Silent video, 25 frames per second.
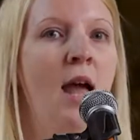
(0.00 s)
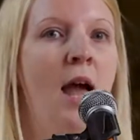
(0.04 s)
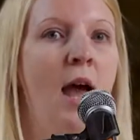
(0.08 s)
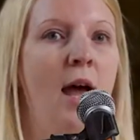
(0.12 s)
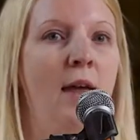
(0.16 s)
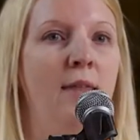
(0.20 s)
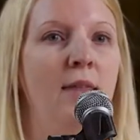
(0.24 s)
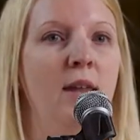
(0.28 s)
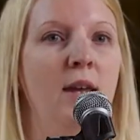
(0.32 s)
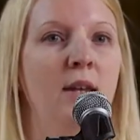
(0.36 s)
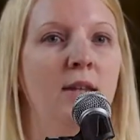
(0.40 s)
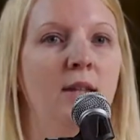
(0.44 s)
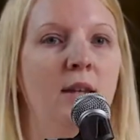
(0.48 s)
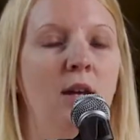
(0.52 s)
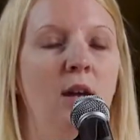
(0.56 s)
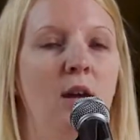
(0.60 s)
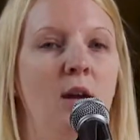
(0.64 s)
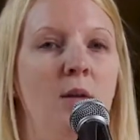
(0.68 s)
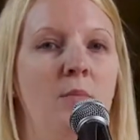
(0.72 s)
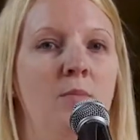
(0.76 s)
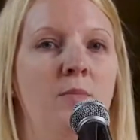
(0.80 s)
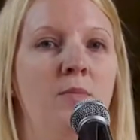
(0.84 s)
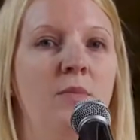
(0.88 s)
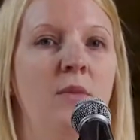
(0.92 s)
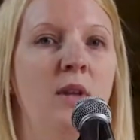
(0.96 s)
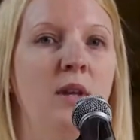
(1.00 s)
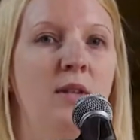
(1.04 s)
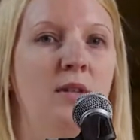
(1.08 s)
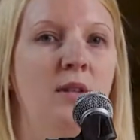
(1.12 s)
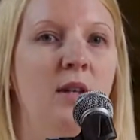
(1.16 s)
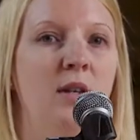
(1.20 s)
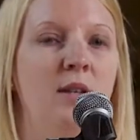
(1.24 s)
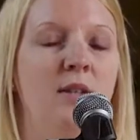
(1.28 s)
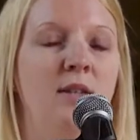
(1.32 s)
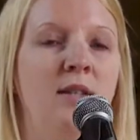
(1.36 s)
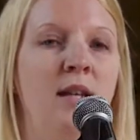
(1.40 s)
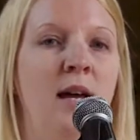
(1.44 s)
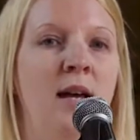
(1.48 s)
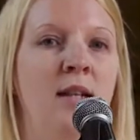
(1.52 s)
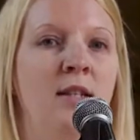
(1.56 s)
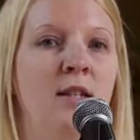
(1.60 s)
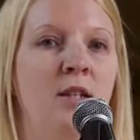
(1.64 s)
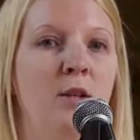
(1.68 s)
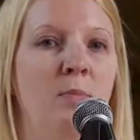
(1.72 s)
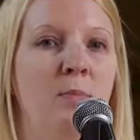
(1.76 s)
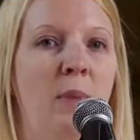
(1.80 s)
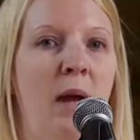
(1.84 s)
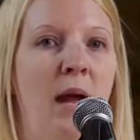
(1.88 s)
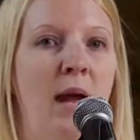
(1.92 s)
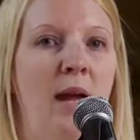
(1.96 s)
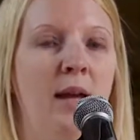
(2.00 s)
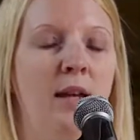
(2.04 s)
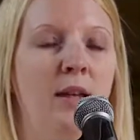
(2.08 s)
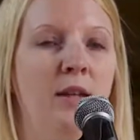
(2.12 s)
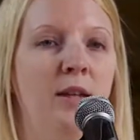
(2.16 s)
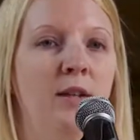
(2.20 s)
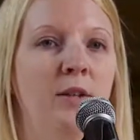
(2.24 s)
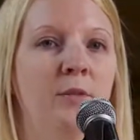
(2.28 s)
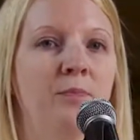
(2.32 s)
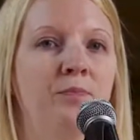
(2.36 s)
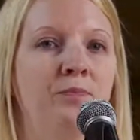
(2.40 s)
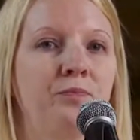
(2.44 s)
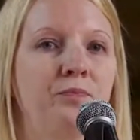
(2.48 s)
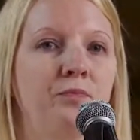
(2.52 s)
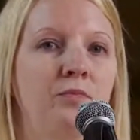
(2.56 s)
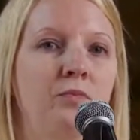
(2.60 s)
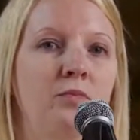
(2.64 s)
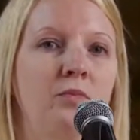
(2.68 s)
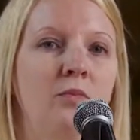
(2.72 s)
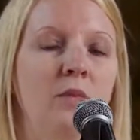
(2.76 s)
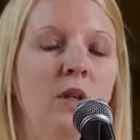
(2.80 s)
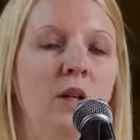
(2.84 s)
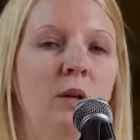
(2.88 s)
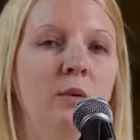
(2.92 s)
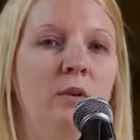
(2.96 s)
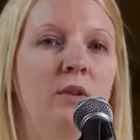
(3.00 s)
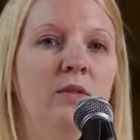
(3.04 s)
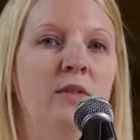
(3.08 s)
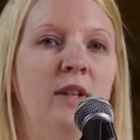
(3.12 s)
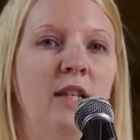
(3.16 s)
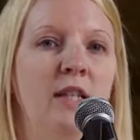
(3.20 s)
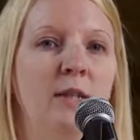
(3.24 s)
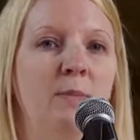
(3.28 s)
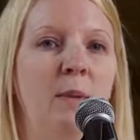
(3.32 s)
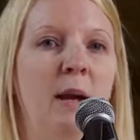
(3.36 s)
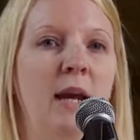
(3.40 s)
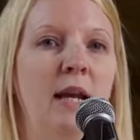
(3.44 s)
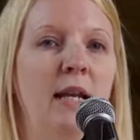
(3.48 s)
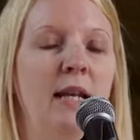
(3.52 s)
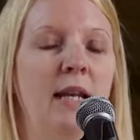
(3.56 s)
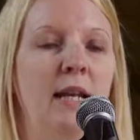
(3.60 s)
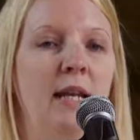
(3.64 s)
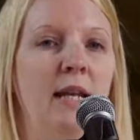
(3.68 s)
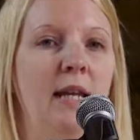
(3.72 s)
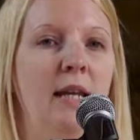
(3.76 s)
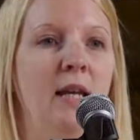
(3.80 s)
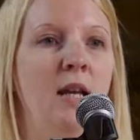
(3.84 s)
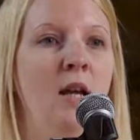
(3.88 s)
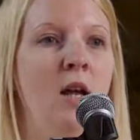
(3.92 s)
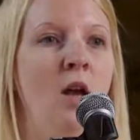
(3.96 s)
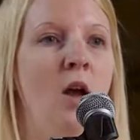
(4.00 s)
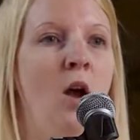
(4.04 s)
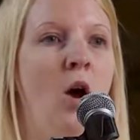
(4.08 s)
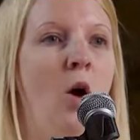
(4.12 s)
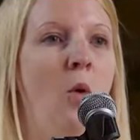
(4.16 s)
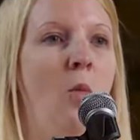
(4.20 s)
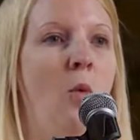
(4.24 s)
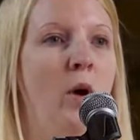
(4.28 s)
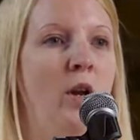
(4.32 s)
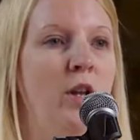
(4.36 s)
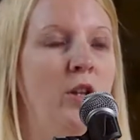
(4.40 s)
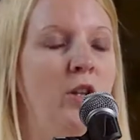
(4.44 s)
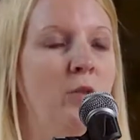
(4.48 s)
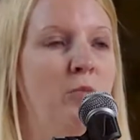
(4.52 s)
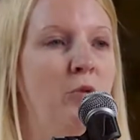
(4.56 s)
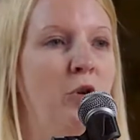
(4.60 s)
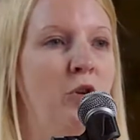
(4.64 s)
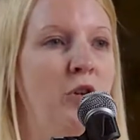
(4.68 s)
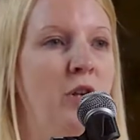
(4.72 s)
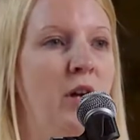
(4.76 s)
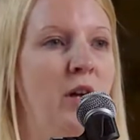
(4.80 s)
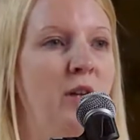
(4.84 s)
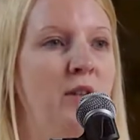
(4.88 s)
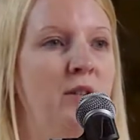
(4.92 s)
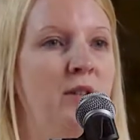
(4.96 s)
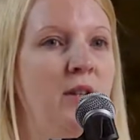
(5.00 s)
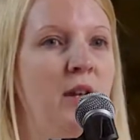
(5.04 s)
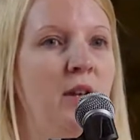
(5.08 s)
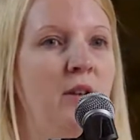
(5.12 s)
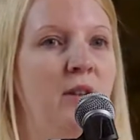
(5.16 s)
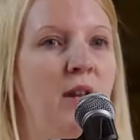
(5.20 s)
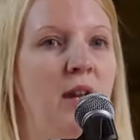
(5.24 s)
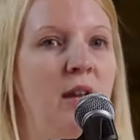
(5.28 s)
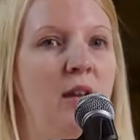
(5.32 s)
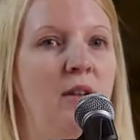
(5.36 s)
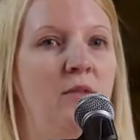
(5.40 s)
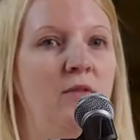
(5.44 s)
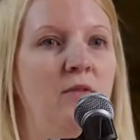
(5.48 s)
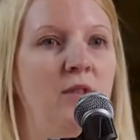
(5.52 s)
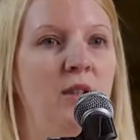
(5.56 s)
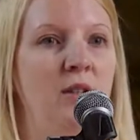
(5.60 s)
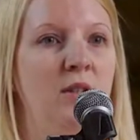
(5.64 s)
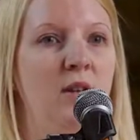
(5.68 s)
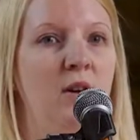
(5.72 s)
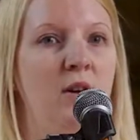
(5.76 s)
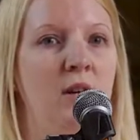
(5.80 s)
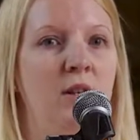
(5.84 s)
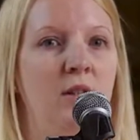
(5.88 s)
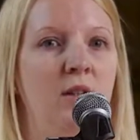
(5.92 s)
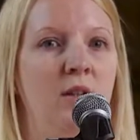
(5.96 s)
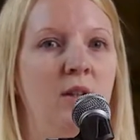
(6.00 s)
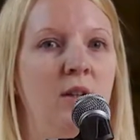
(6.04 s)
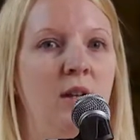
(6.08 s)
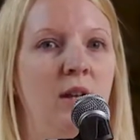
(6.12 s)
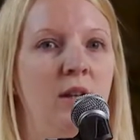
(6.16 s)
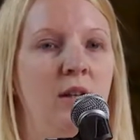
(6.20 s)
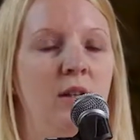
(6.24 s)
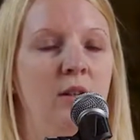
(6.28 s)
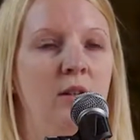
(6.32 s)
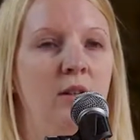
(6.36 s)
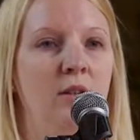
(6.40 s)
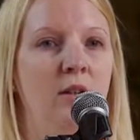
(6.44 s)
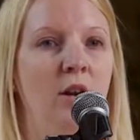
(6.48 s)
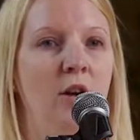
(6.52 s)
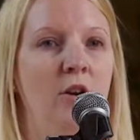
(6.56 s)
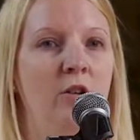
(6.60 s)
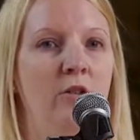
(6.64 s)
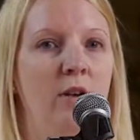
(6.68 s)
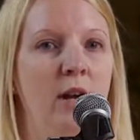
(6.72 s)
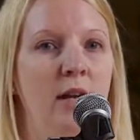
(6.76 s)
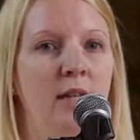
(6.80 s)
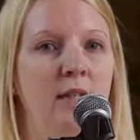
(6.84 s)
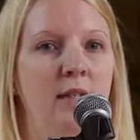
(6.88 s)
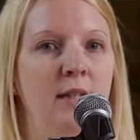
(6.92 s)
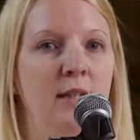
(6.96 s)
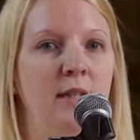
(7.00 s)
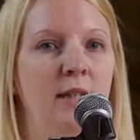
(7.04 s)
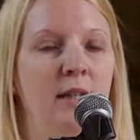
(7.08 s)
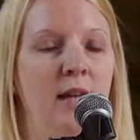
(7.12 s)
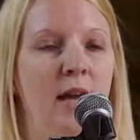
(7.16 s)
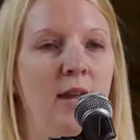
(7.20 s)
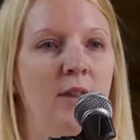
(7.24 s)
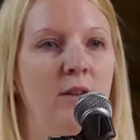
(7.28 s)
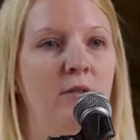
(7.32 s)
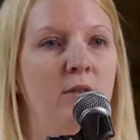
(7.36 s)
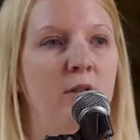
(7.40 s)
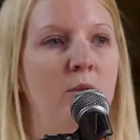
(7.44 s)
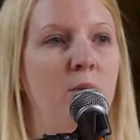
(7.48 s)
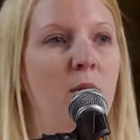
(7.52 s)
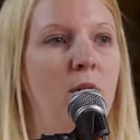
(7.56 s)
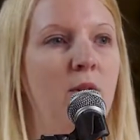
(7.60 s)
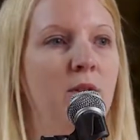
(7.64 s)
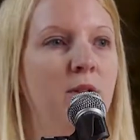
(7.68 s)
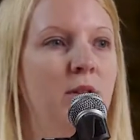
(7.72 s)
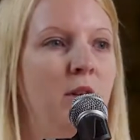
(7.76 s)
And there's a stand at the back with Liz Bailey on one of the products that they've designed and co-created together as well.